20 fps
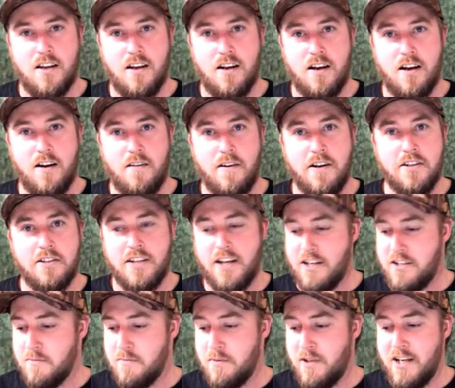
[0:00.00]
I reached
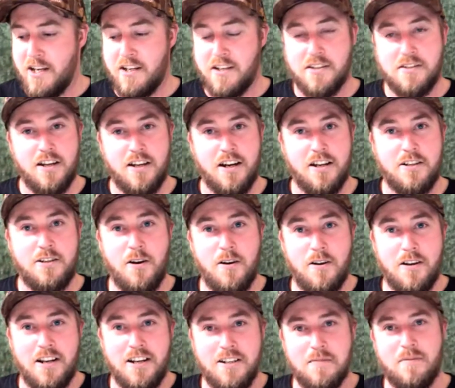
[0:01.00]
out to Blake and started
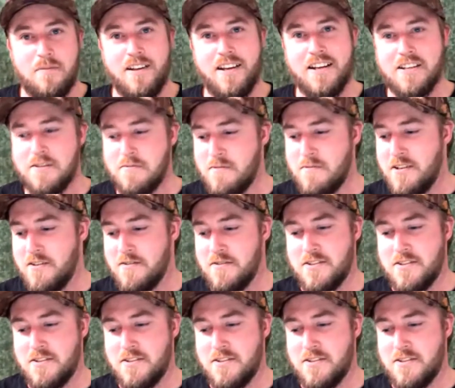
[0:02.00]
talking to Blake as well.